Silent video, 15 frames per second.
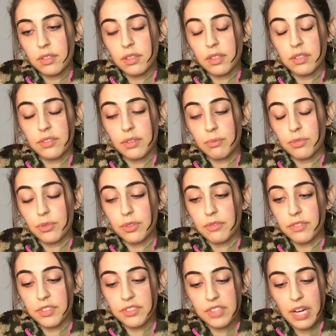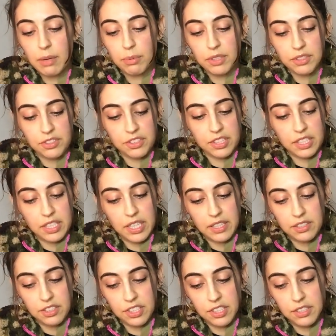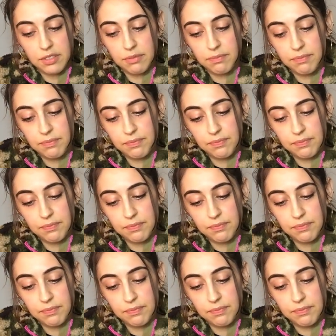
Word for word: like some sort of established connection.